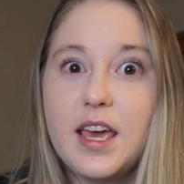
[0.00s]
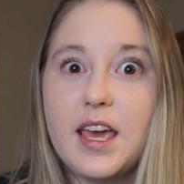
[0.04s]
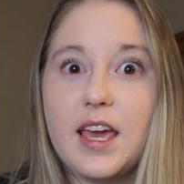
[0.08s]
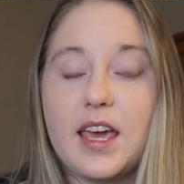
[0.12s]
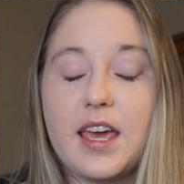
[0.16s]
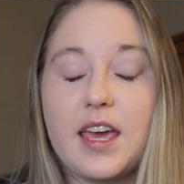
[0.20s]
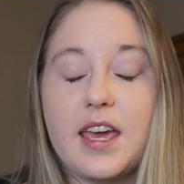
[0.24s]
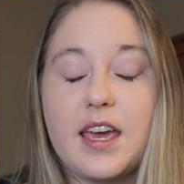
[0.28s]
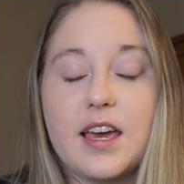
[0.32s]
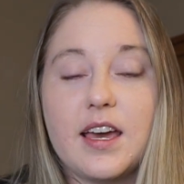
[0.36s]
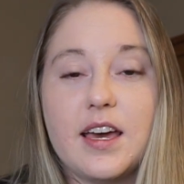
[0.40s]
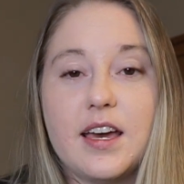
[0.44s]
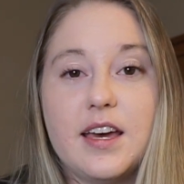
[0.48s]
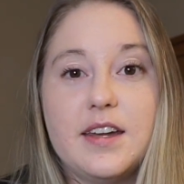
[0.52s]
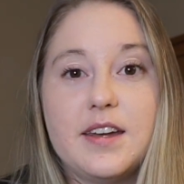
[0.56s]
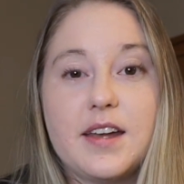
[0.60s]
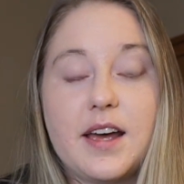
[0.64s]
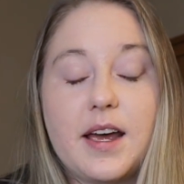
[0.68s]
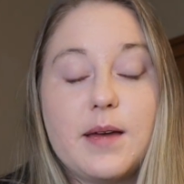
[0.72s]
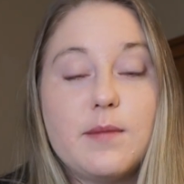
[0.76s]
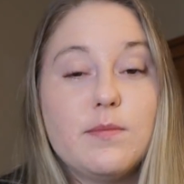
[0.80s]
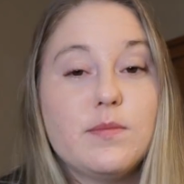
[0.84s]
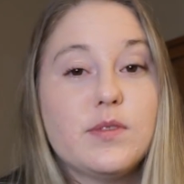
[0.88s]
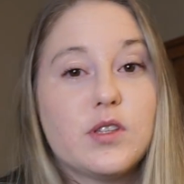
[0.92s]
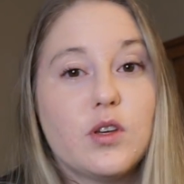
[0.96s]
and
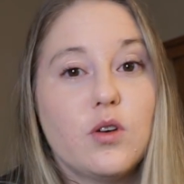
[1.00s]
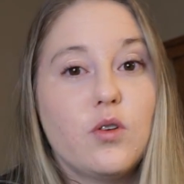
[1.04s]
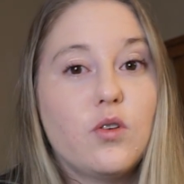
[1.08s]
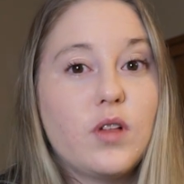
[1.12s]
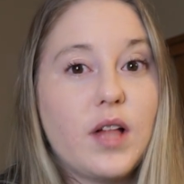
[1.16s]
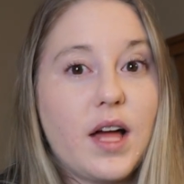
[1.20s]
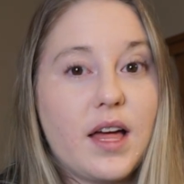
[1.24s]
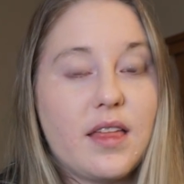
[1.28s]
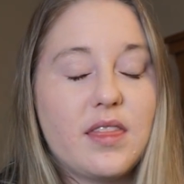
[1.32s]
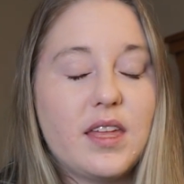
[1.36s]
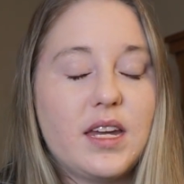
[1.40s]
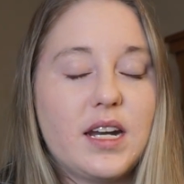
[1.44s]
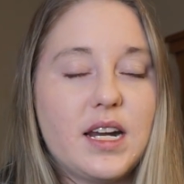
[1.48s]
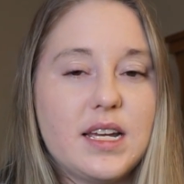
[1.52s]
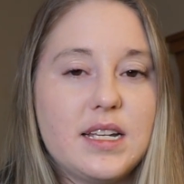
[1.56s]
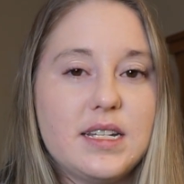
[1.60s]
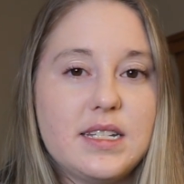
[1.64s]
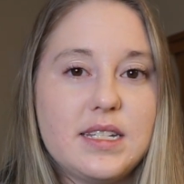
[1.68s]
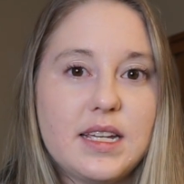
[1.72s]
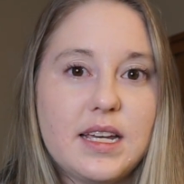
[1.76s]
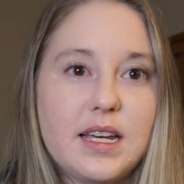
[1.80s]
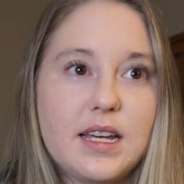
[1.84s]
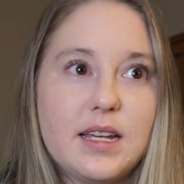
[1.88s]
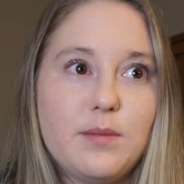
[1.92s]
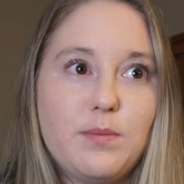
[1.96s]
I'm so glad that I
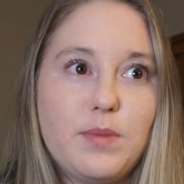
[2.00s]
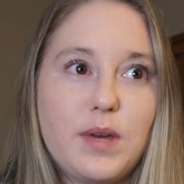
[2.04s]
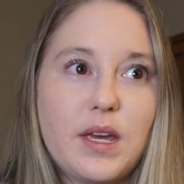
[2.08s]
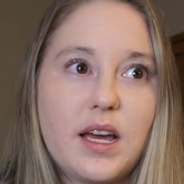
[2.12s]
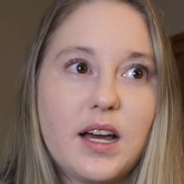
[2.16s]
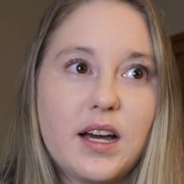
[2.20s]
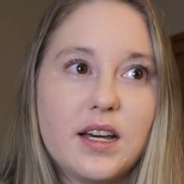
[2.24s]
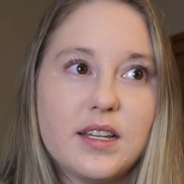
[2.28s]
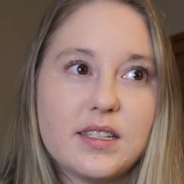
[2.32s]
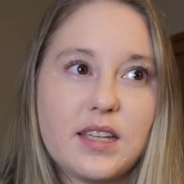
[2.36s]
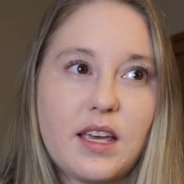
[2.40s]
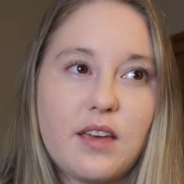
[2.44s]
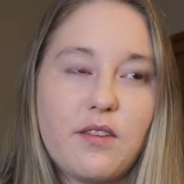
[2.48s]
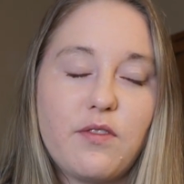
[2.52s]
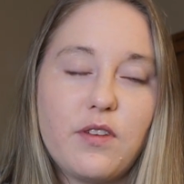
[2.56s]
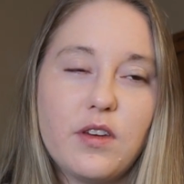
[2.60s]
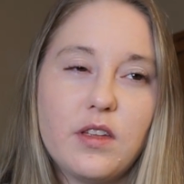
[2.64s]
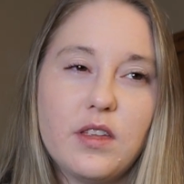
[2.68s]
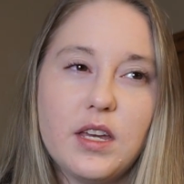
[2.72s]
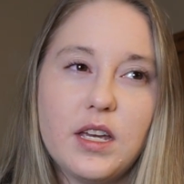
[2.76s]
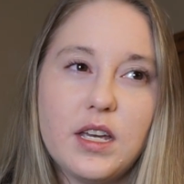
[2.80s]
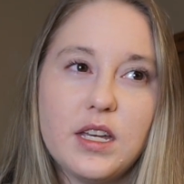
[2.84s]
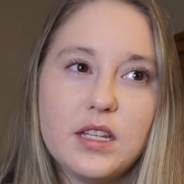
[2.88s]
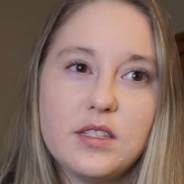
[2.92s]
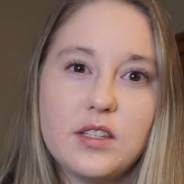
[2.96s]
did because I feel
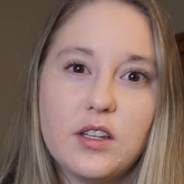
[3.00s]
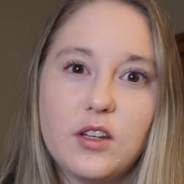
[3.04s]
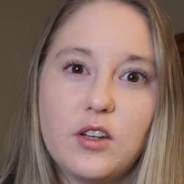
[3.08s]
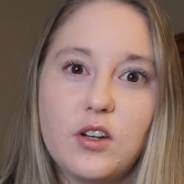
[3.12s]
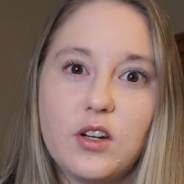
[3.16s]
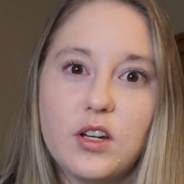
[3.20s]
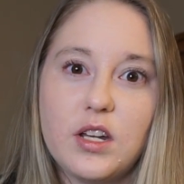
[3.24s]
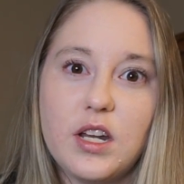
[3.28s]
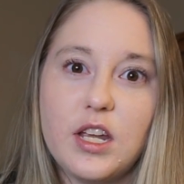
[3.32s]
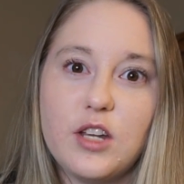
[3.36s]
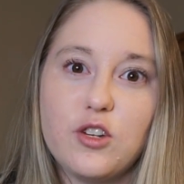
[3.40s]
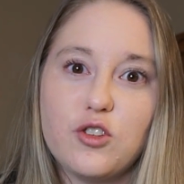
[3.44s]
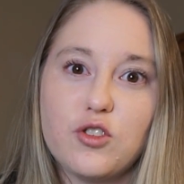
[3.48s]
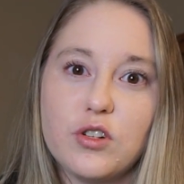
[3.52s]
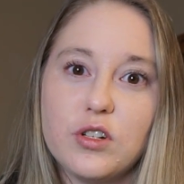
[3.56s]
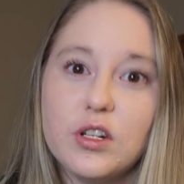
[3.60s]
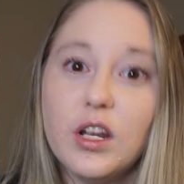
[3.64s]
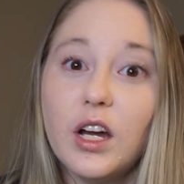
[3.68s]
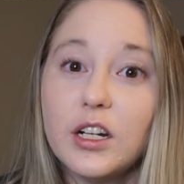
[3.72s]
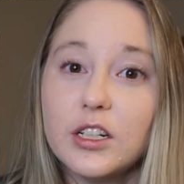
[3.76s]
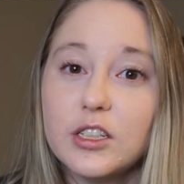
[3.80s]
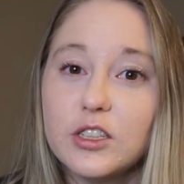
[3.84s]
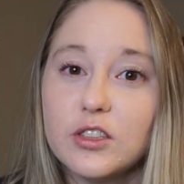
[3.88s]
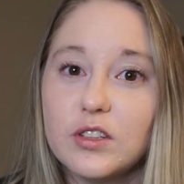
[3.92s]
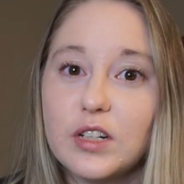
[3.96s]
like it's a good
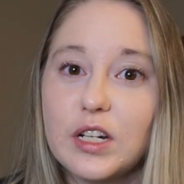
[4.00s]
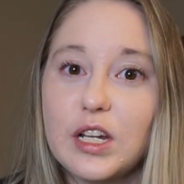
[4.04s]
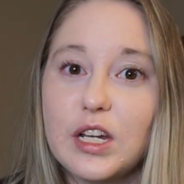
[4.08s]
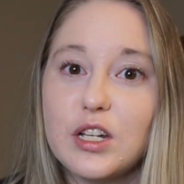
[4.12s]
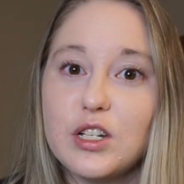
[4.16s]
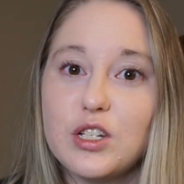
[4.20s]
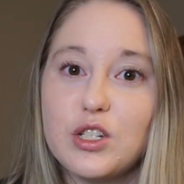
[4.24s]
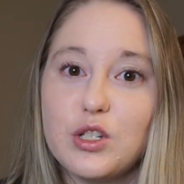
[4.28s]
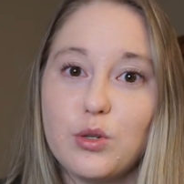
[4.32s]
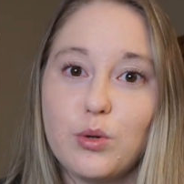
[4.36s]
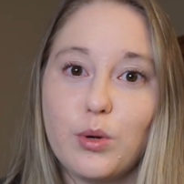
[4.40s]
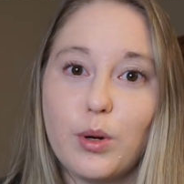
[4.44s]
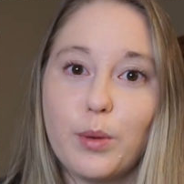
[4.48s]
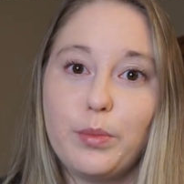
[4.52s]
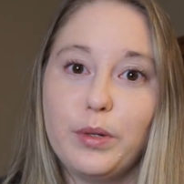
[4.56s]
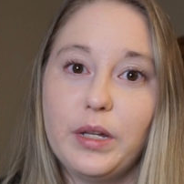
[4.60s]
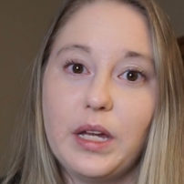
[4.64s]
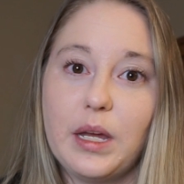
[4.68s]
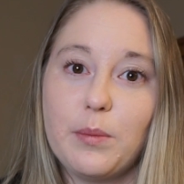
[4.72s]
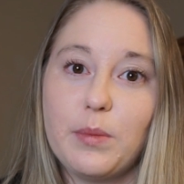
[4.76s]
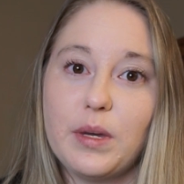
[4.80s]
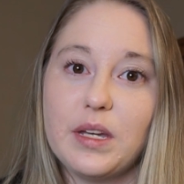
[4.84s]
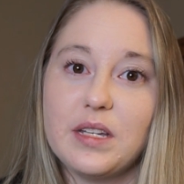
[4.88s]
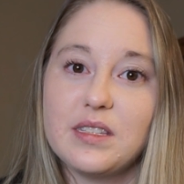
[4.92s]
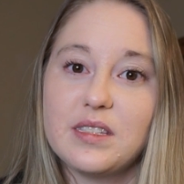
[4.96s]
introductory to a
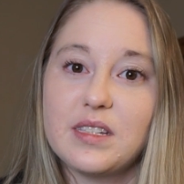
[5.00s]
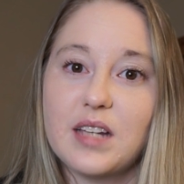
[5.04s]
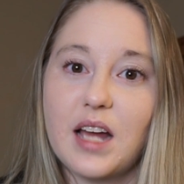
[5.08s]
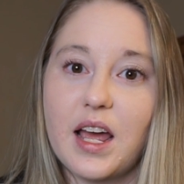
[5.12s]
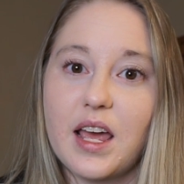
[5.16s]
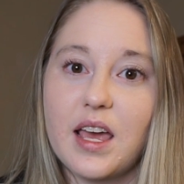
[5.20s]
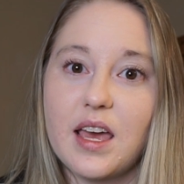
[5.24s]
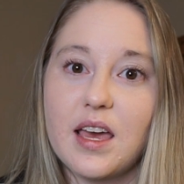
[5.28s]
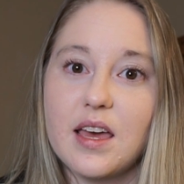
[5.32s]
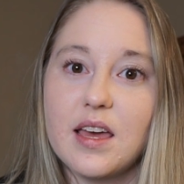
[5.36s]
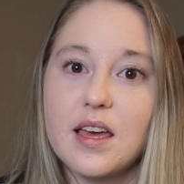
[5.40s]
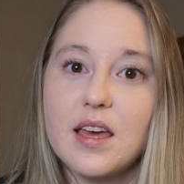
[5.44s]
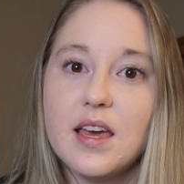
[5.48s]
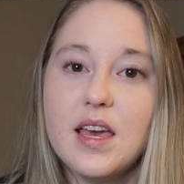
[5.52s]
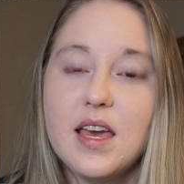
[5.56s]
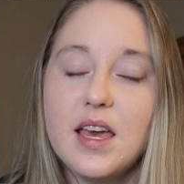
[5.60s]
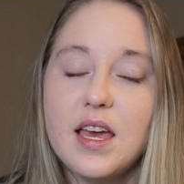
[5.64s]
plant-based diet,